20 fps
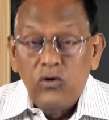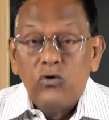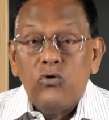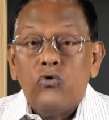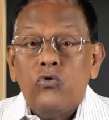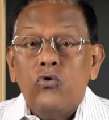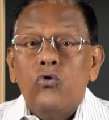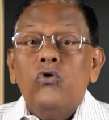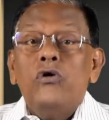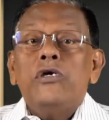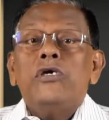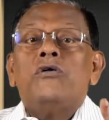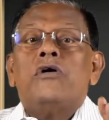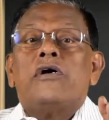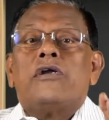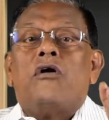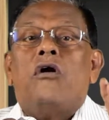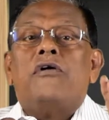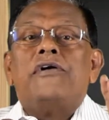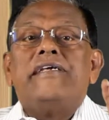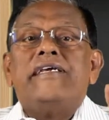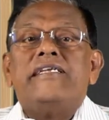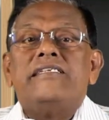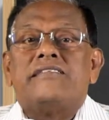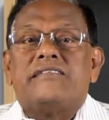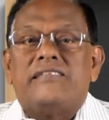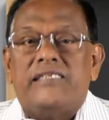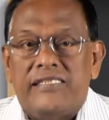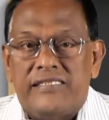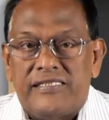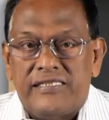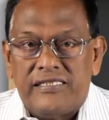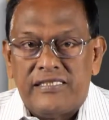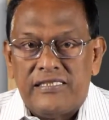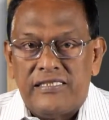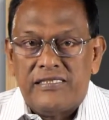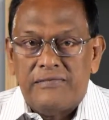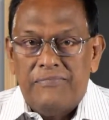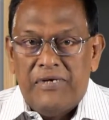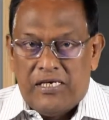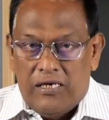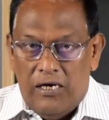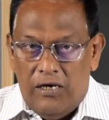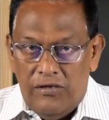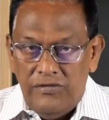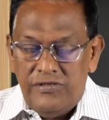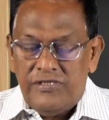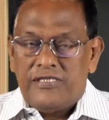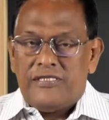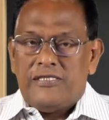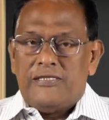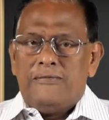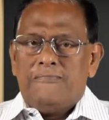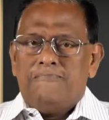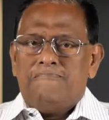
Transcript: who your audience is, because